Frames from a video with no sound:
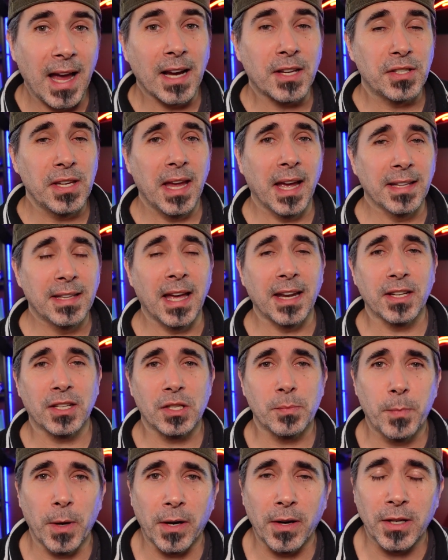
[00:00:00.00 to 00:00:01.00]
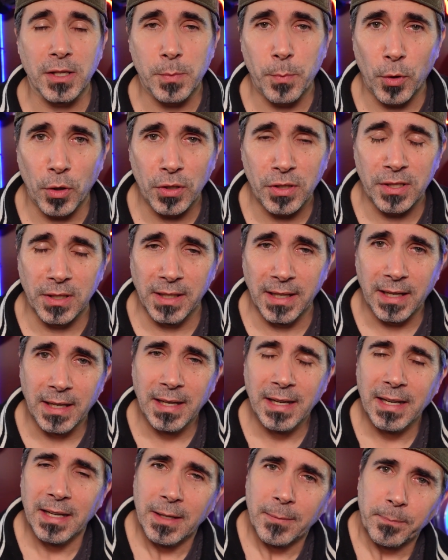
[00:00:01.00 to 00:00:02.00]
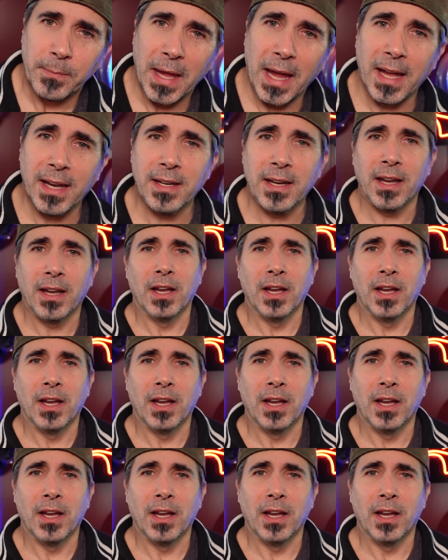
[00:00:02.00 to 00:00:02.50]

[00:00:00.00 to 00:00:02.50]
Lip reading: actually had that experience personally. And